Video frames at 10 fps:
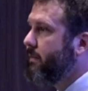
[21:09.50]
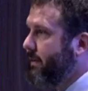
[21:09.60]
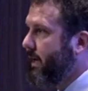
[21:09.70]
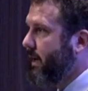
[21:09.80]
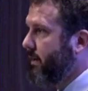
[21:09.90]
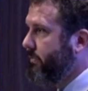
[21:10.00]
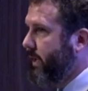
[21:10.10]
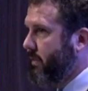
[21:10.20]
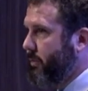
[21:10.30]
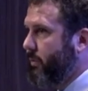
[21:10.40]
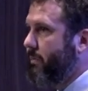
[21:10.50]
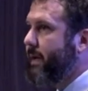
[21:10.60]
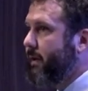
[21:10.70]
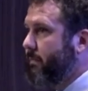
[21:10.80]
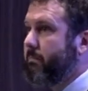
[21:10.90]
data available or
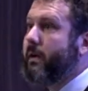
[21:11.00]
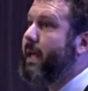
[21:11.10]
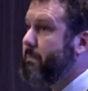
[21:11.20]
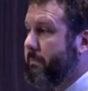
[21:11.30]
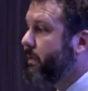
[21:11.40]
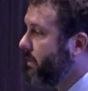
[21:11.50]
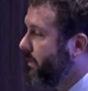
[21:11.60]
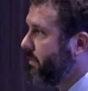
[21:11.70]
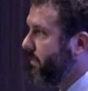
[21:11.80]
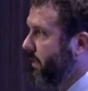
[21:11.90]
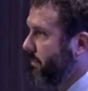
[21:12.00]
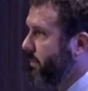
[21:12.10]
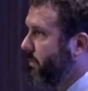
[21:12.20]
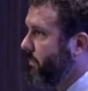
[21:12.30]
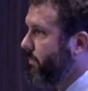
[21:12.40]
make capabilities
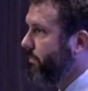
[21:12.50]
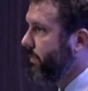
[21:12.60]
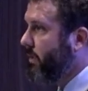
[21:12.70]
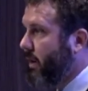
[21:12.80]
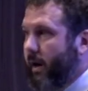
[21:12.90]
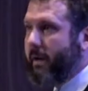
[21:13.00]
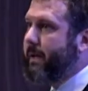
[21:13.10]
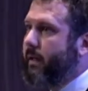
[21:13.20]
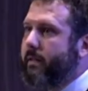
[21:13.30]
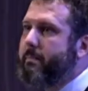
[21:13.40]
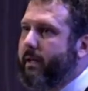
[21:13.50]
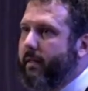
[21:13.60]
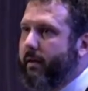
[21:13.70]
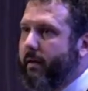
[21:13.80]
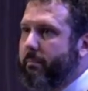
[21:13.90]
available, they'll automatically pick
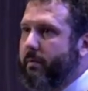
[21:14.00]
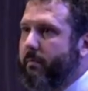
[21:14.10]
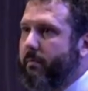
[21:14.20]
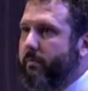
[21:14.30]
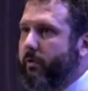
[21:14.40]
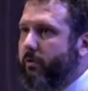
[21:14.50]
that up. So it'll